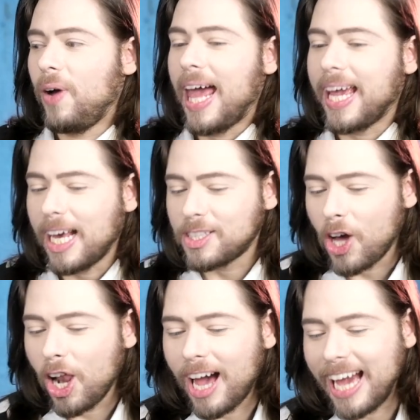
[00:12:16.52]
well, I
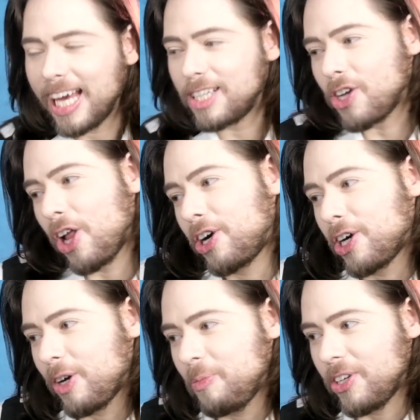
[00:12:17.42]
guess all her
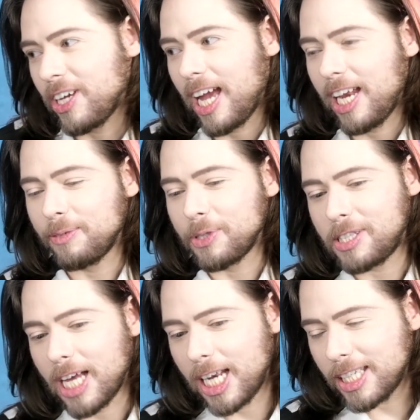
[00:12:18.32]
communicating was
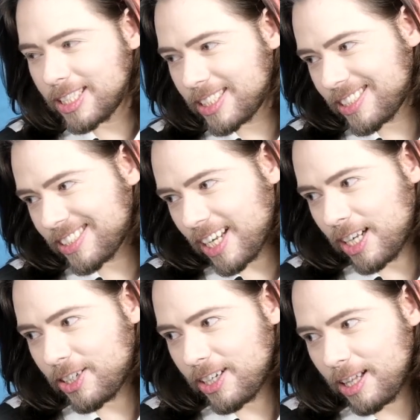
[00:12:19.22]
done
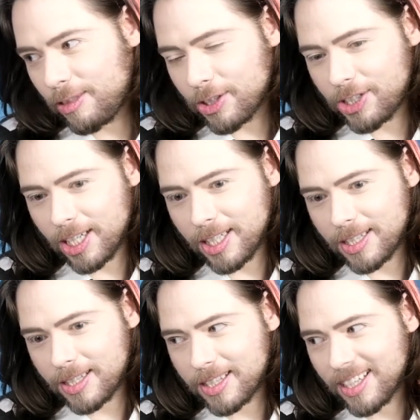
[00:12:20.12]
underneath the
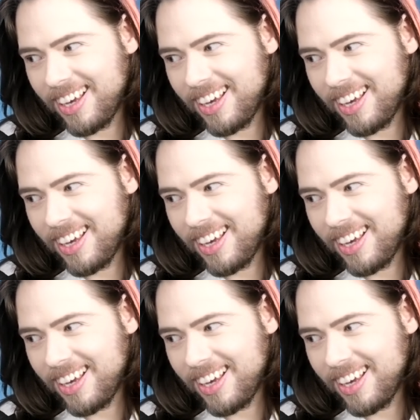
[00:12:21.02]
sheets.